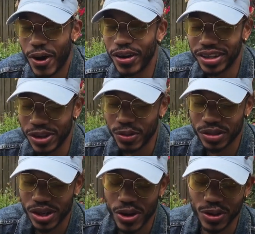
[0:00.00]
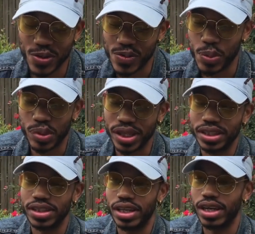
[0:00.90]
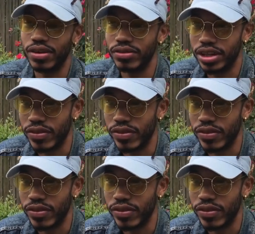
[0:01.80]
Art goes all over the place, and I've